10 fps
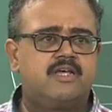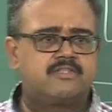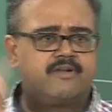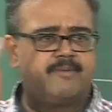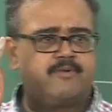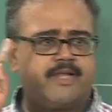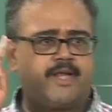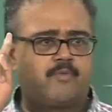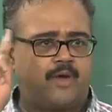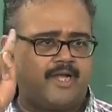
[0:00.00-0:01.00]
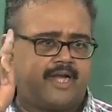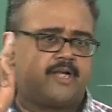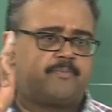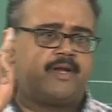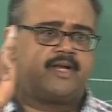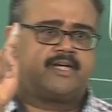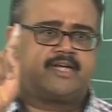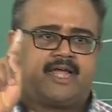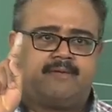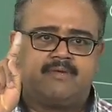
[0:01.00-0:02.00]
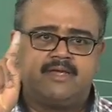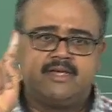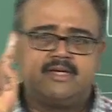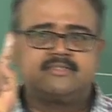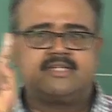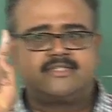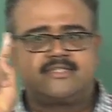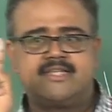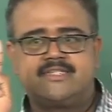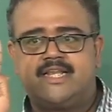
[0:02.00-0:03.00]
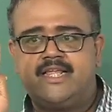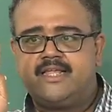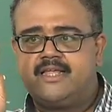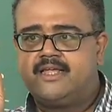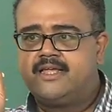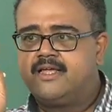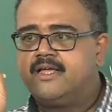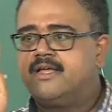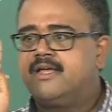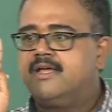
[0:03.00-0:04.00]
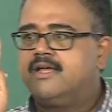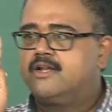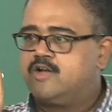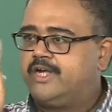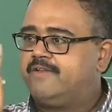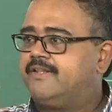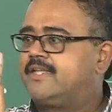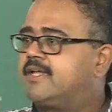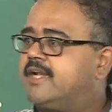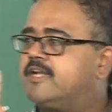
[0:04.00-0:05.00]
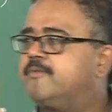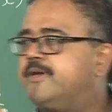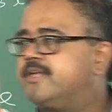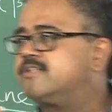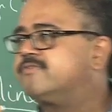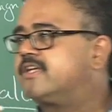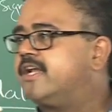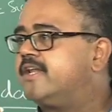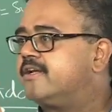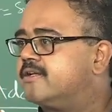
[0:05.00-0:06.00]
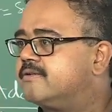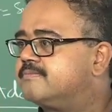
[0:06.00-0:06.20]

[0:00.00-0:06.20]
So, when I am doing it one data point at a time, that is essentially not even the correct computation of the gradient.